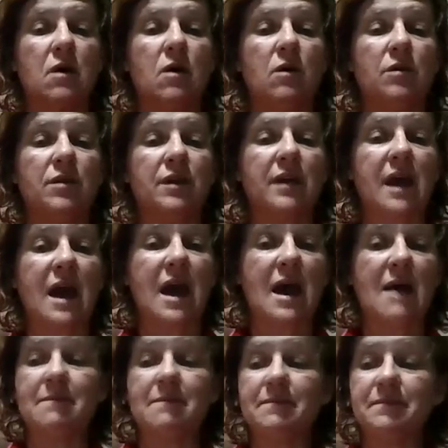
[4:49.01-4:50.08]
Hold the
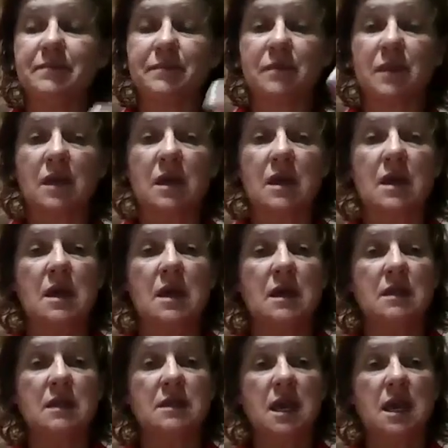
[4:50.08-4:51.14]
cap.
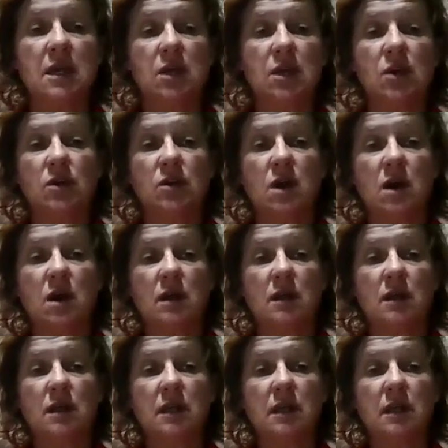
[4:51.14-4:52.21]
Take your
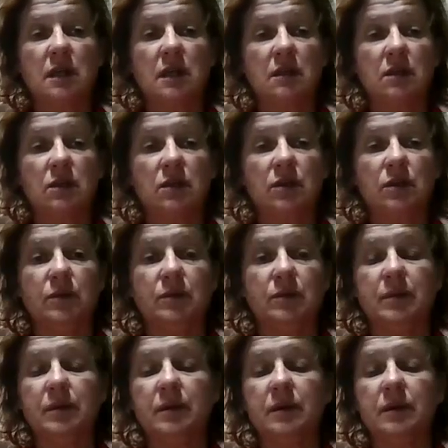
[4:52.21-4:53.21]
inoculating loop.